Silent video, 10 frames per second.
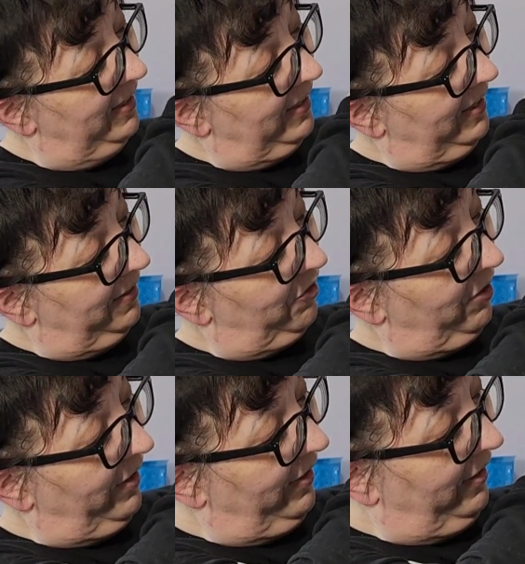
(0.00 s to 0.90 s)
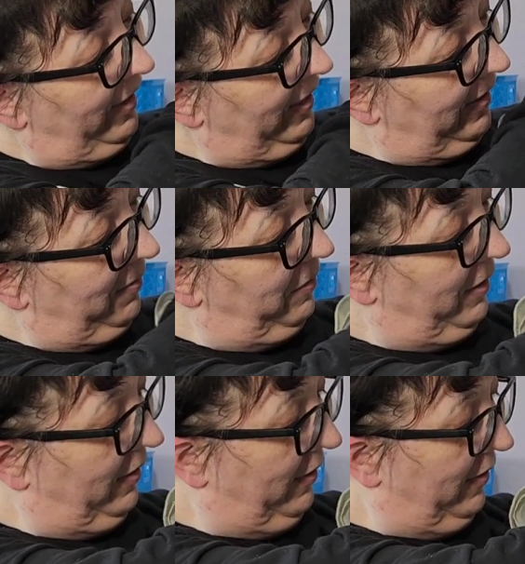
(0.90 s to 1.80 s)
let's try it again. Let me
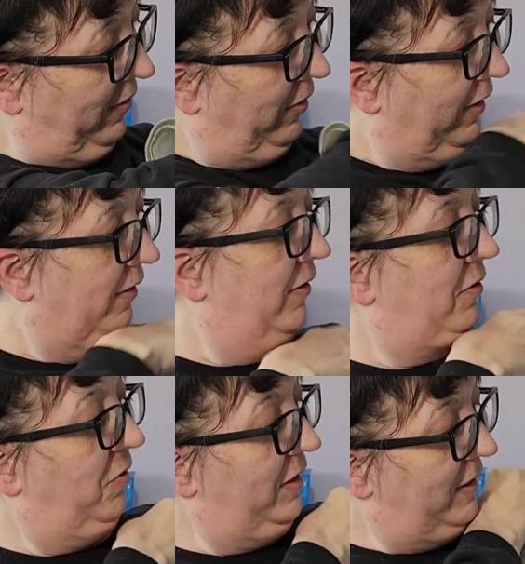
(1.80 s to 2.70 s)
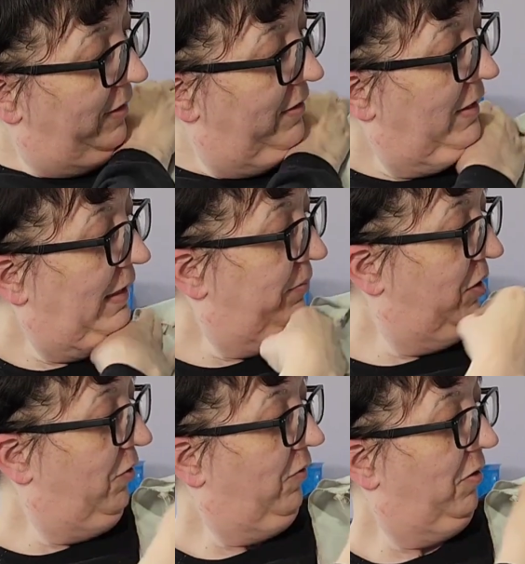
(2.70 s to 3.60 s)
see if I can. So I did the top
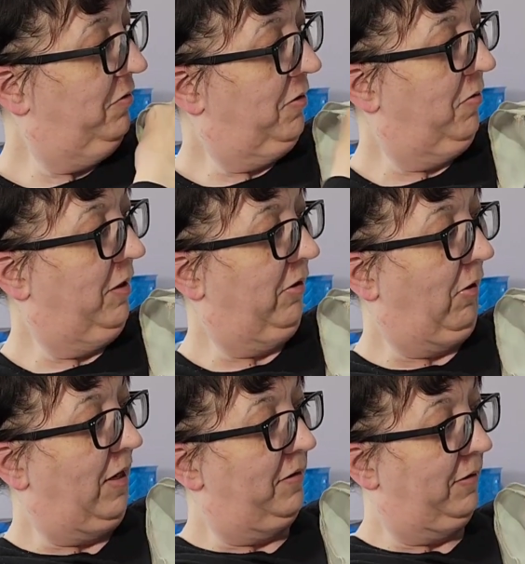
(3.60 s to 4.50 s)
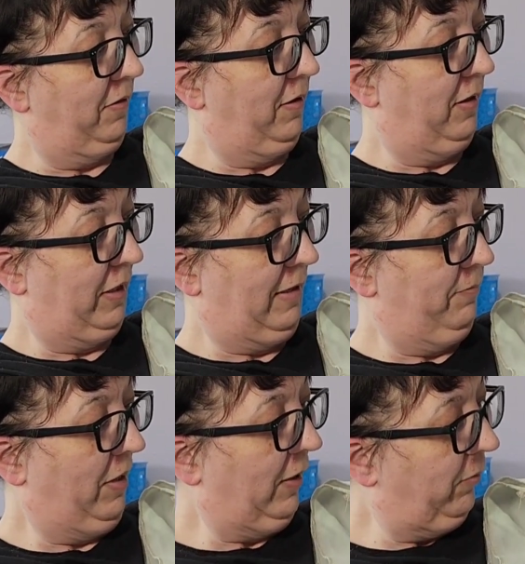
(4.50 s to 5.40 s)
2 rows going across, and then I came
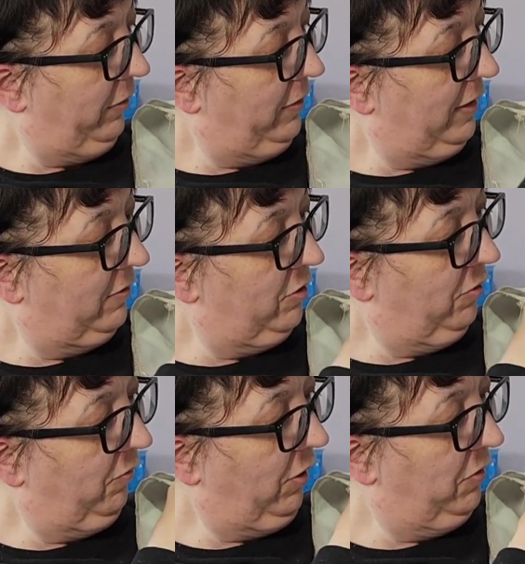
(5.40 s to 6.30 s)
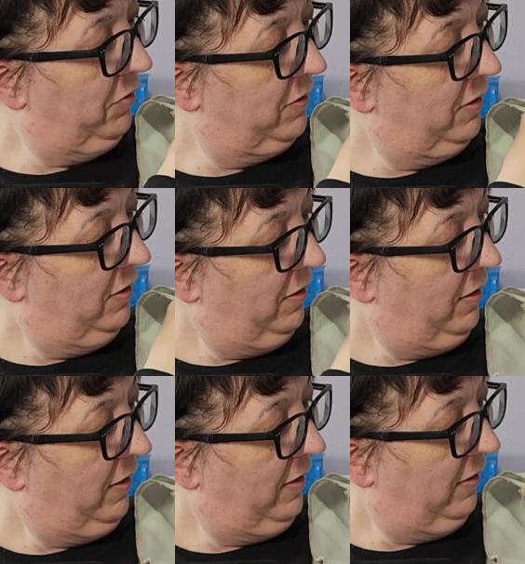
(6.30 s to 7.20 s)
back with the next 2 rows,
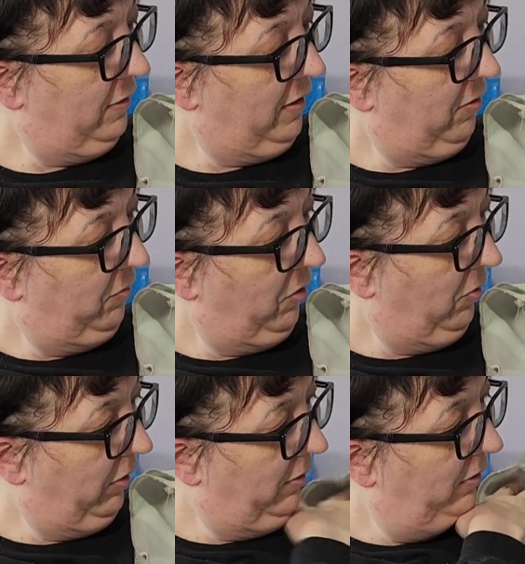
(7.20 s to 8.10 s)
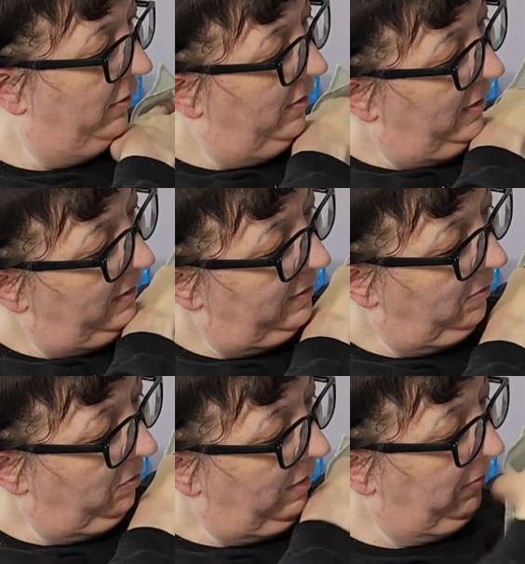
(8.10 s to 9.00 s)
and now I'm going.
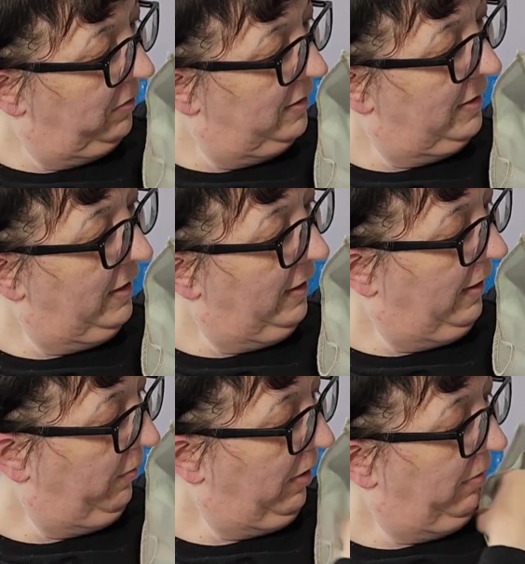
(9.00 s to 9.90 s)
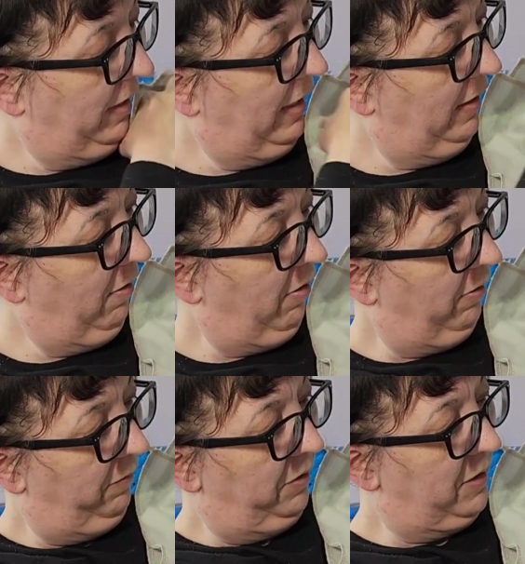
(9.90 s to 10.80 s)
So I would say I probably had all
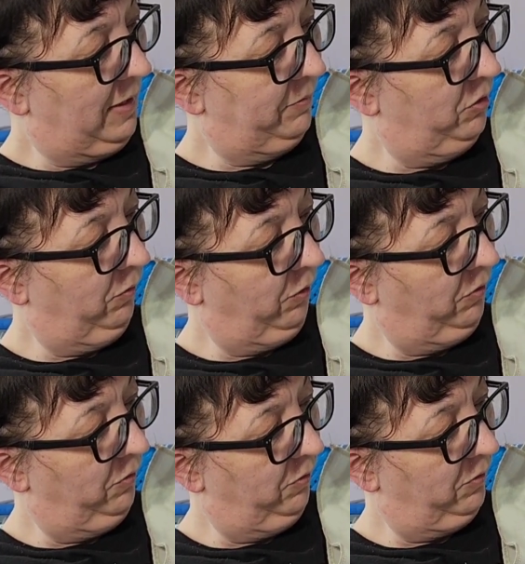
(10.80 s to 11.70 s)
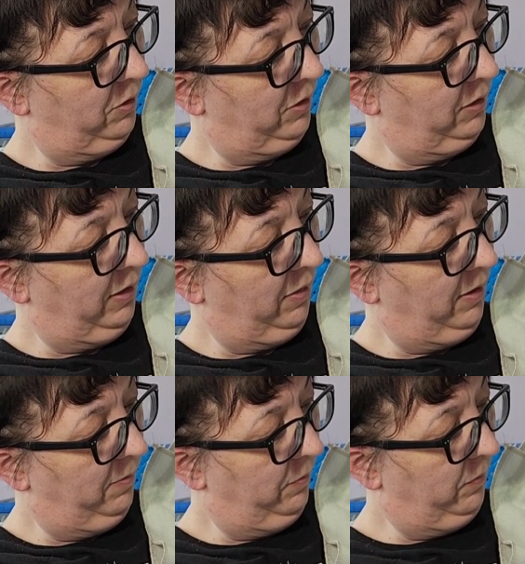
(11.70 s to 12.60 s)
of the top 2 rows done, and
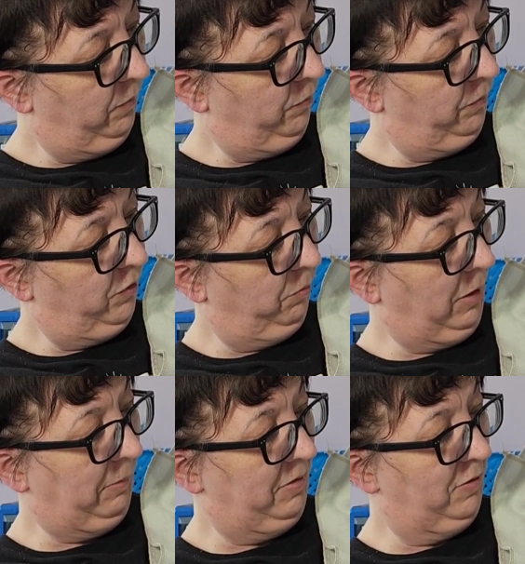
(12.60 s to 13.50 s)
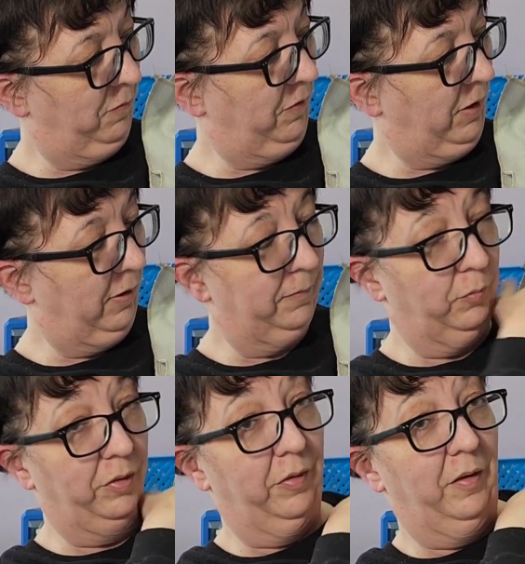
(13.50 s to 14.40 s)
then probably so far
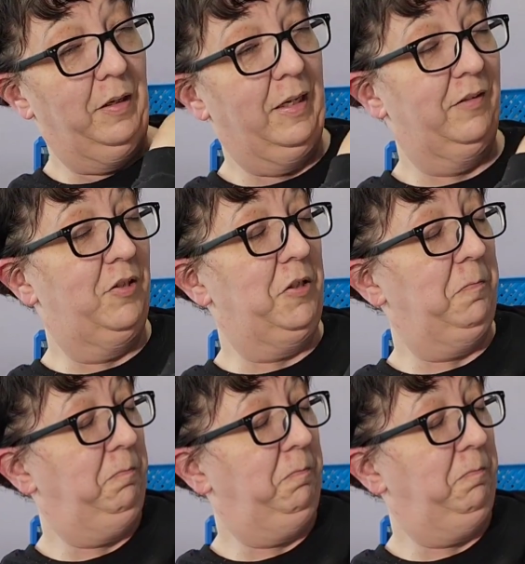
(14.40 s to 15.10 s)
with the next 2,